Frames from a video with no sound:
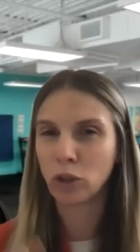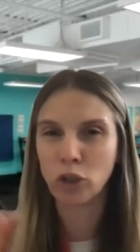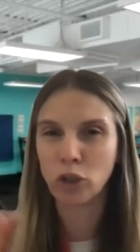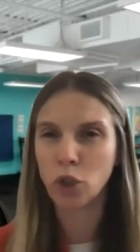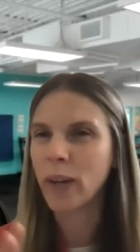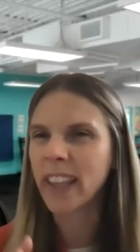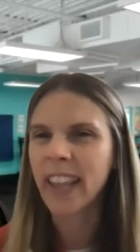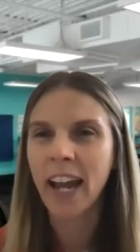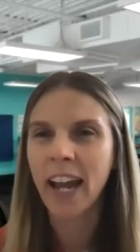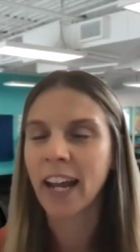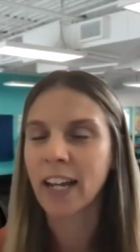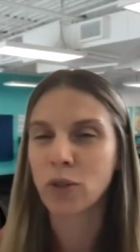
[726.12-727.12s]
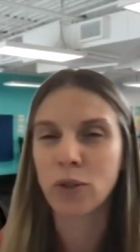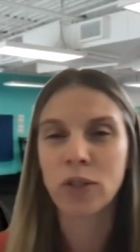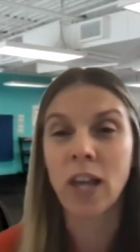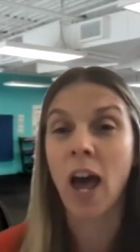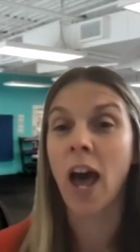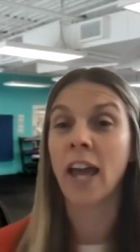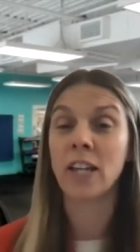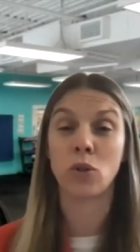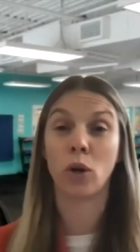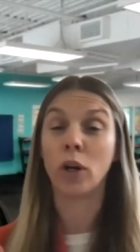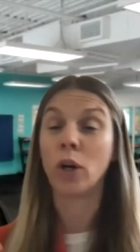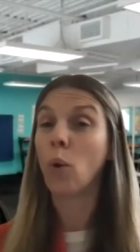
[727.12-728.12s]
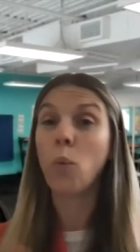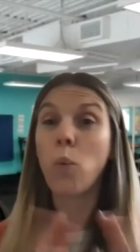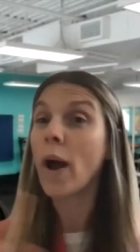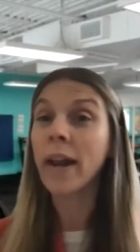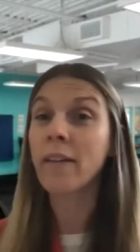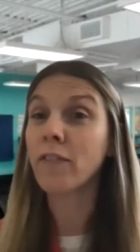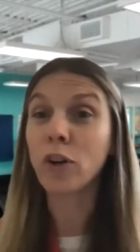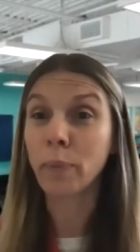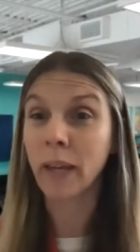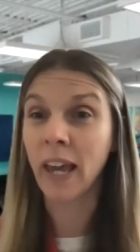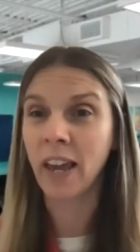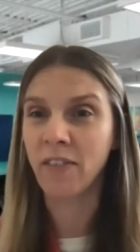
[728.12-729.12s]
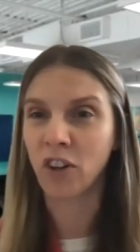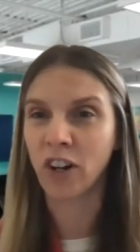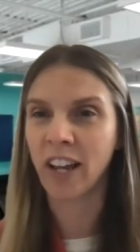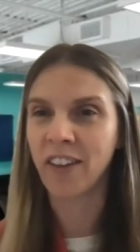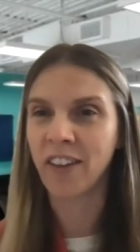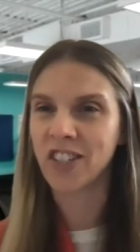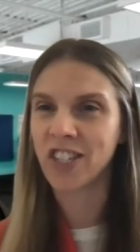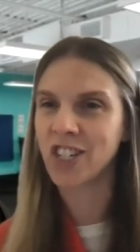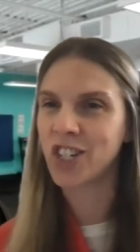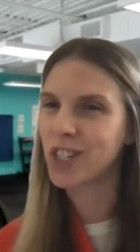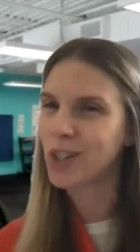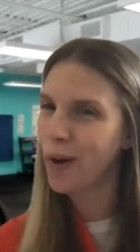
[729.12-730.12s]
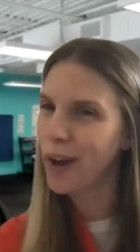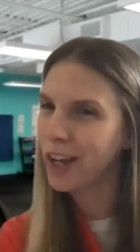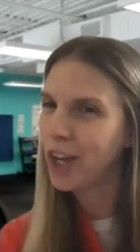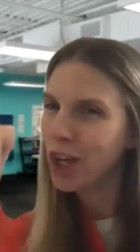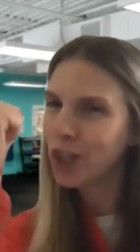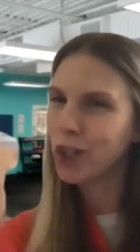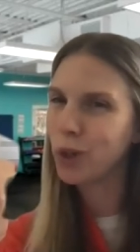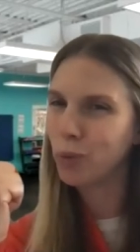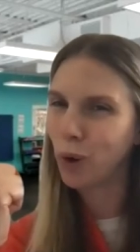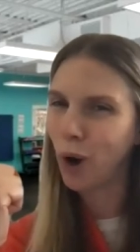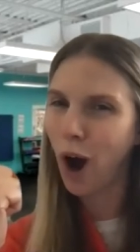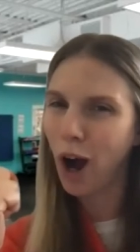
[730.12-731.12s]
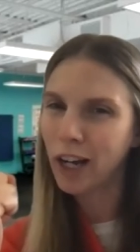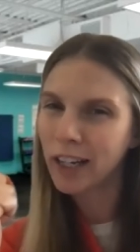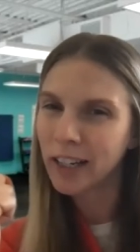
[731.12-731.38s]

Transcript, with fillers: or doing that exercise or whatever behavior it is, and just going, you rock.